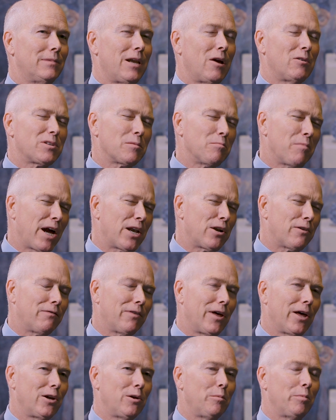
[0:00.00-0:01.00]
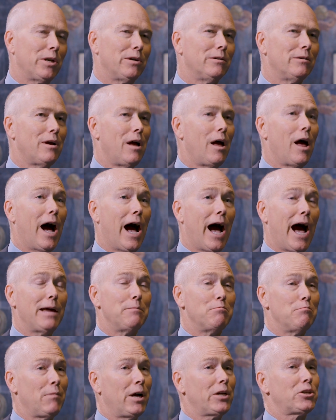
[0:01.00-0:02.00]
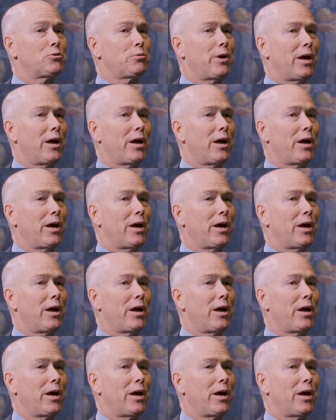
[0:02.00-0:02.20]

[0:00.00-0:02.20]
Now, it's a minor failure, but I'd much